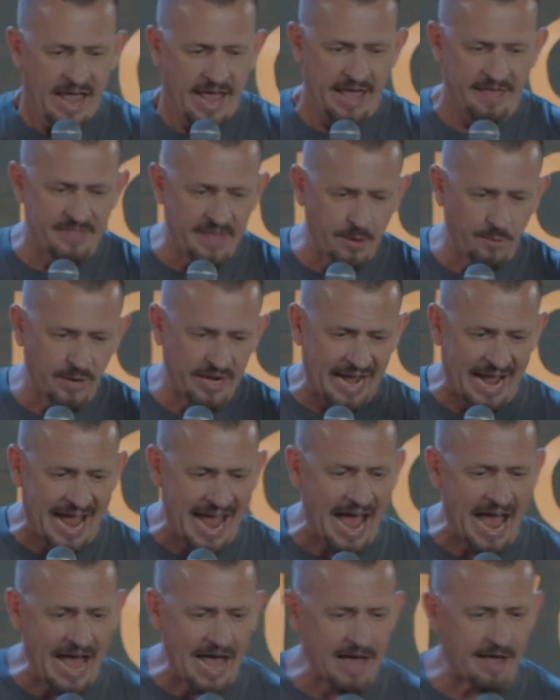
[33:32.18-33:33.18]
And they would
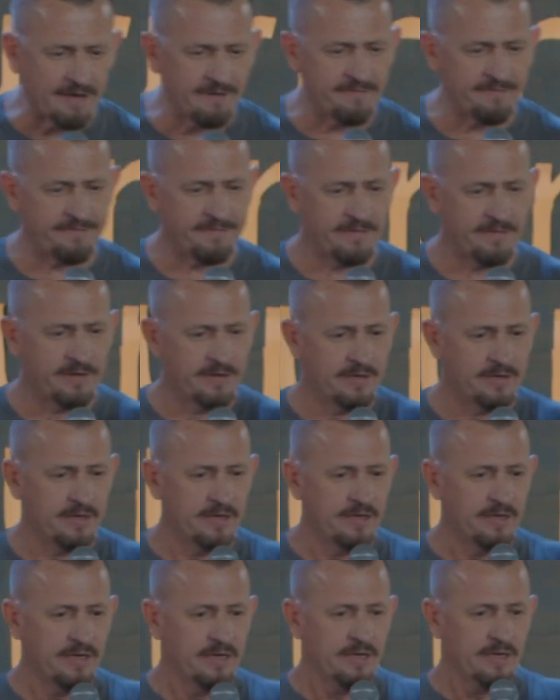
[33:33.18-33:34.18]
have,
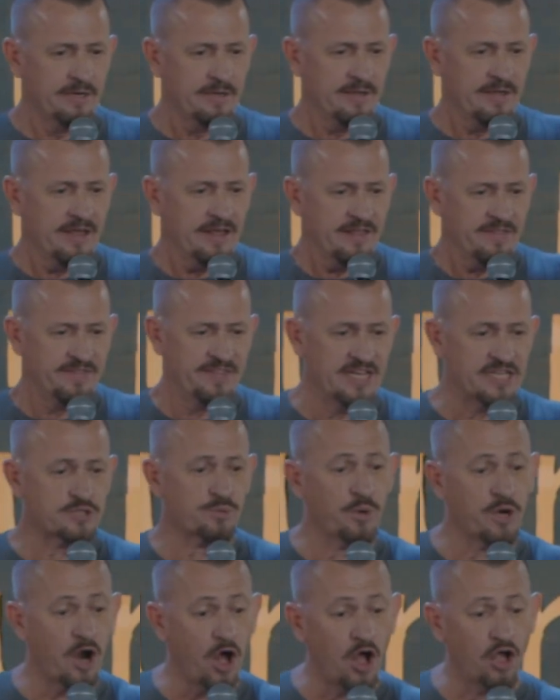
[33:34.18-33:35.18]
this
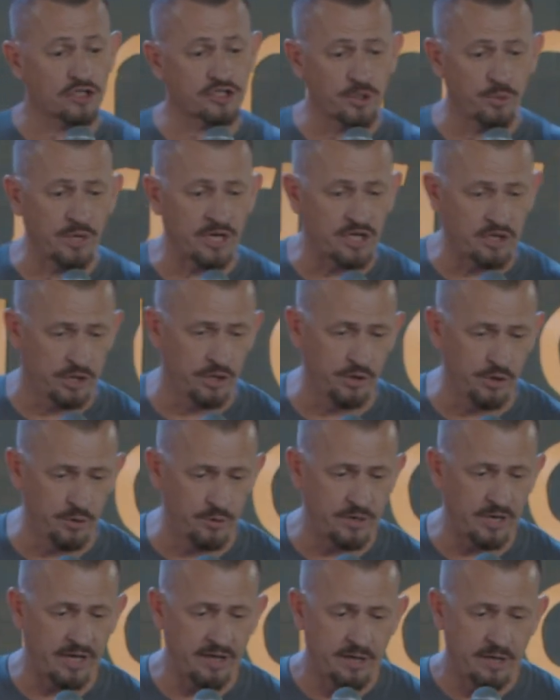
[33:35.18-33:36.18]
would also
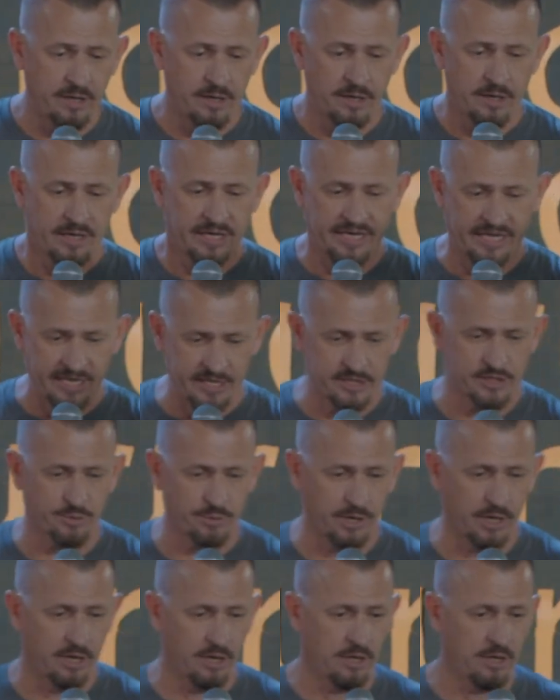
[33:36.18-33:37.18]
include
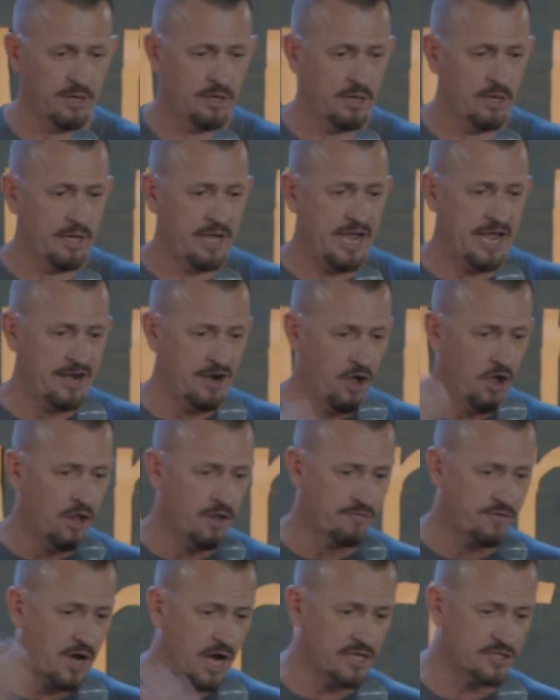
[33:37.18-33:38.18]
Israel and all
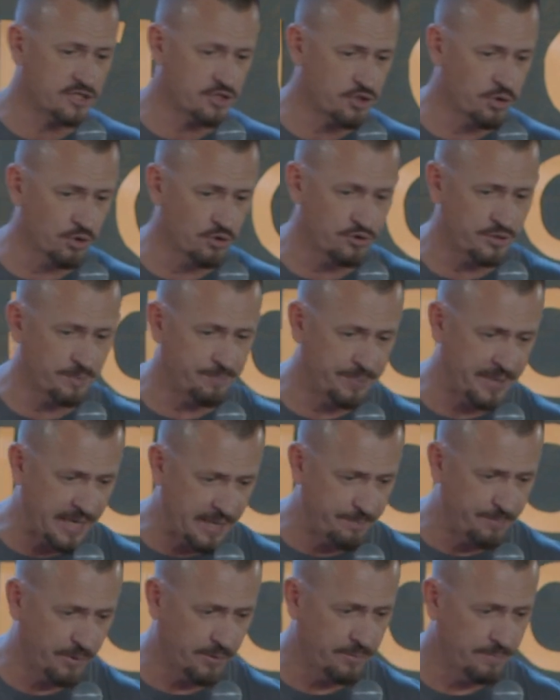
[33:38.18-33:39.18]
of God's chosen
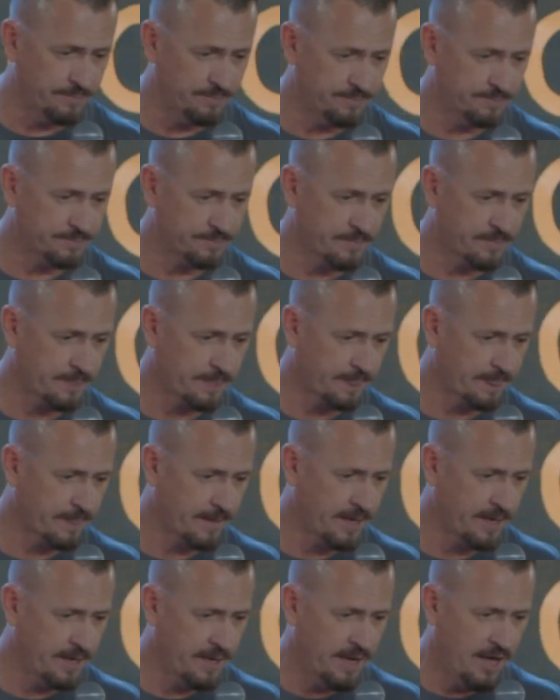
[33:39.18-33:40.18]
people
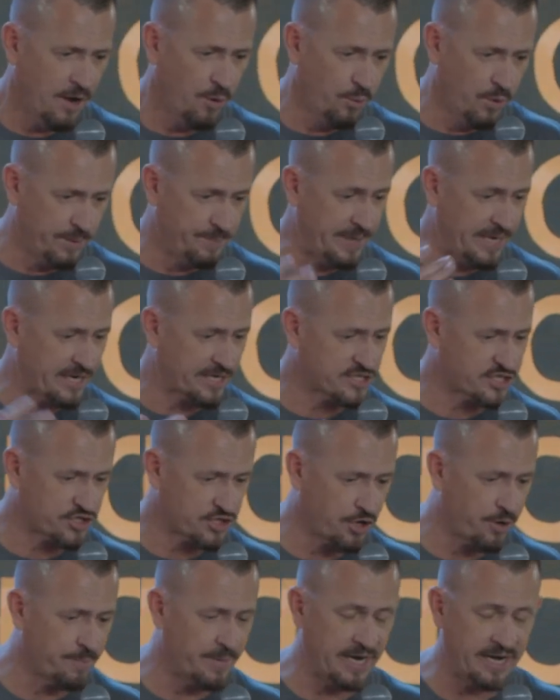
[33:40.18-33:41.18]
would be
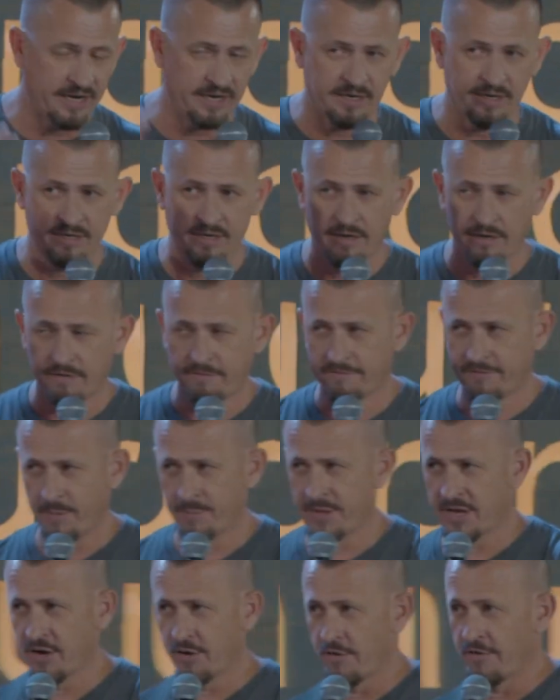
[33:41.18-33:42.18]
exterminated
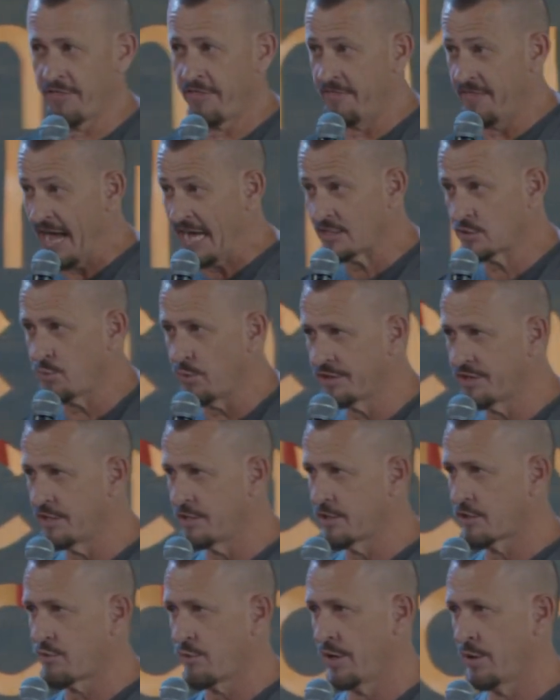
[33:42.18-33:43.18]
from the earth. That's what the
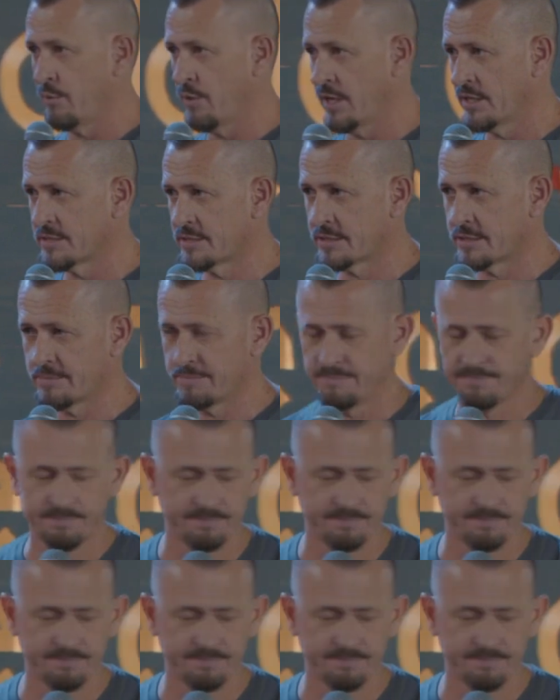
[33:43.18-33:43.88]
decree was.